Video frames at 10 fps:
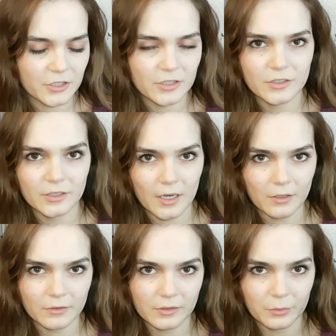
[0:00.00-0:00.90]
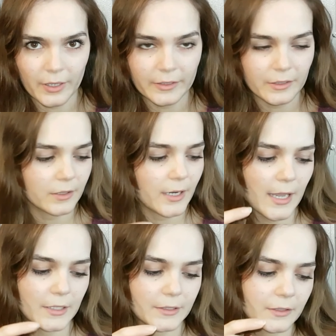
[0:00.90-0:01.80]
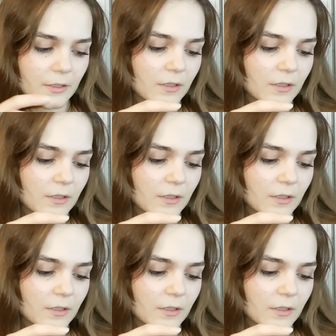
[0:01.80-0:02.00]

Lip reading: just took out the wire and